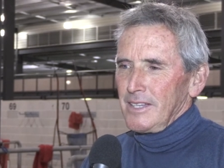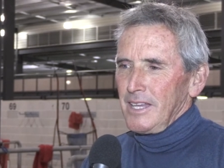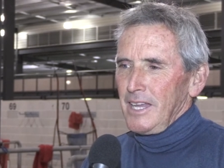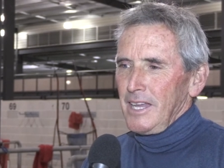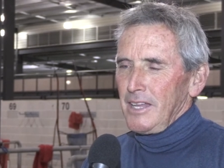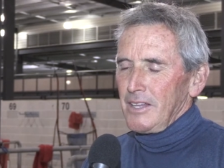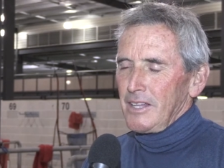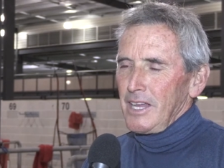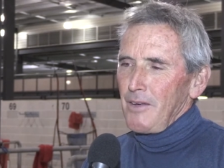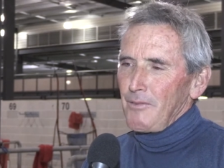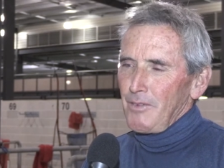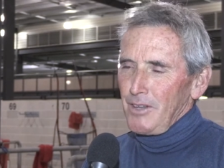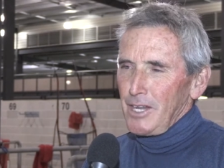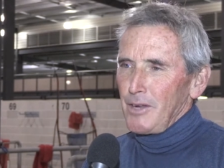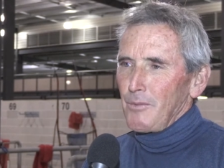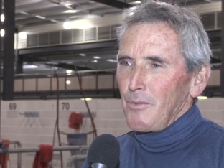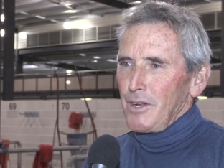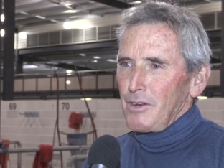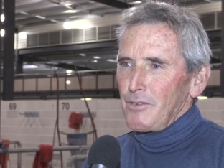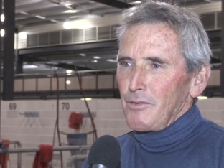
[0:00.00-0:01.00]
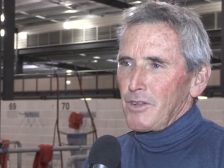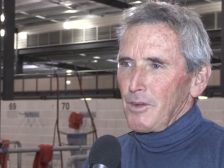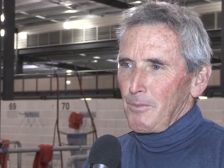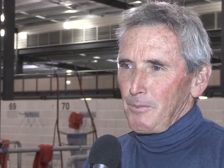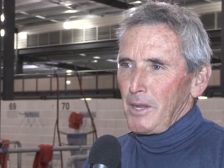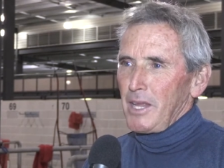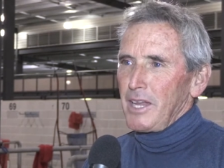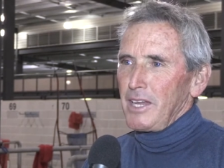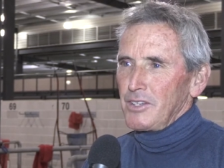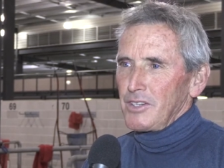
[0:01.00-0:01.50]
everything went to
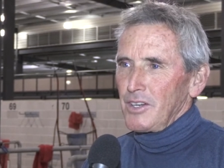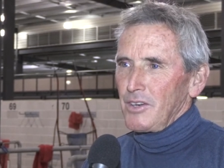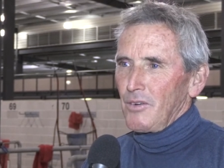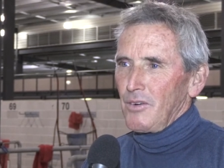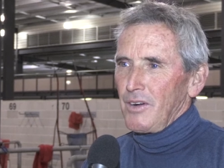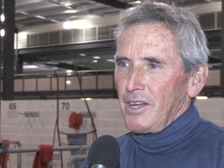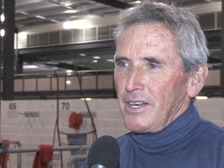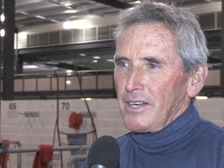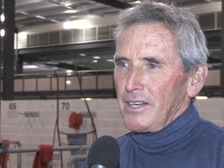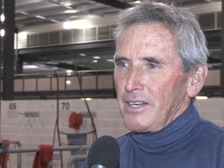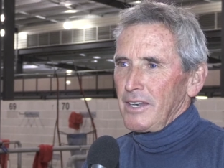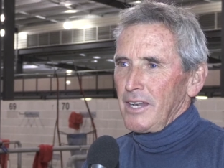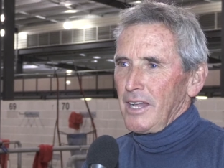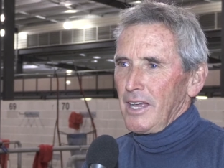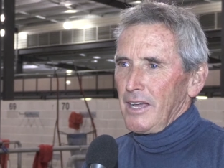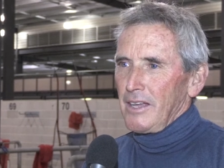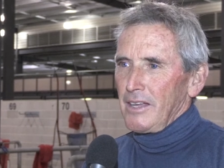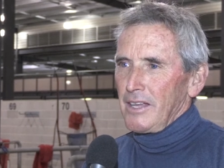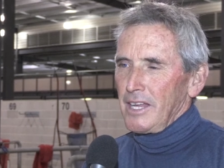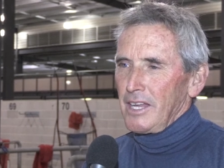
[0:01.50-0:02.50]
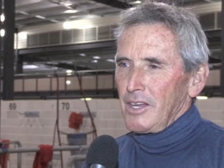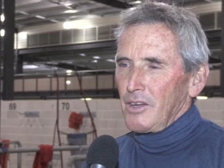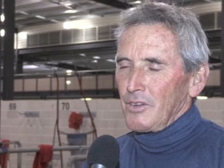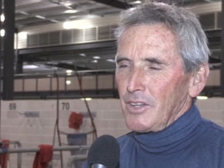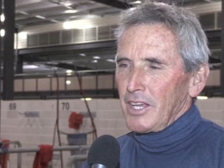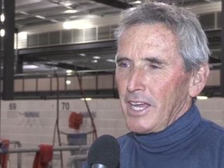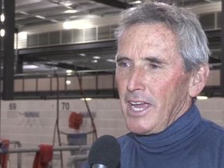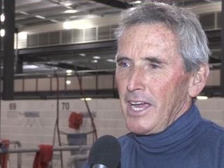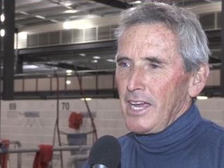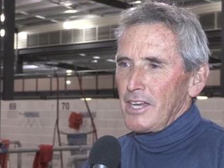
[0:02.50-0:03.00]
plan tonight, and he got
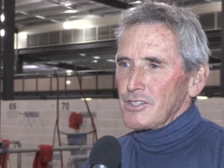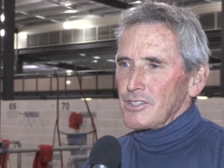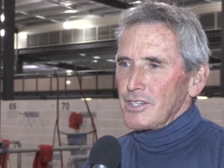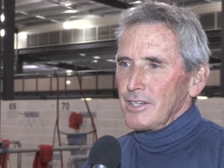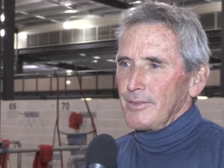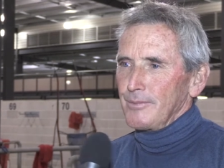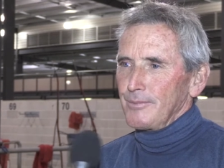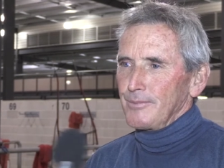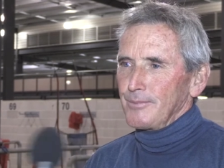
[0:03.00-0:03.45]
the cash.